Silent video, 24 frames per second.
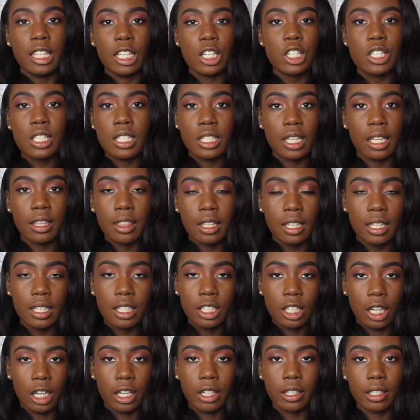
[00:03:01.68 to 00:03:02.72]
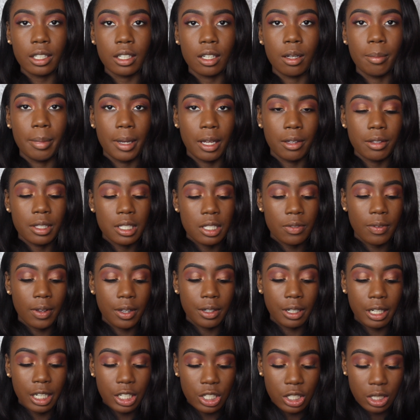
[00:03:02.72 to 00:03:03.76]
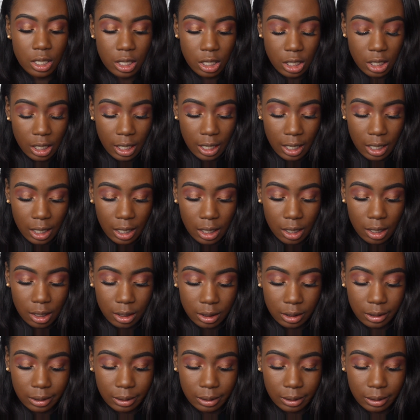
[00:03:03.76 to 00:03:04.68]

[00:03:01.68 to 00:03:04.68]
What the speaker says: There's nothing dark about this foundation shade,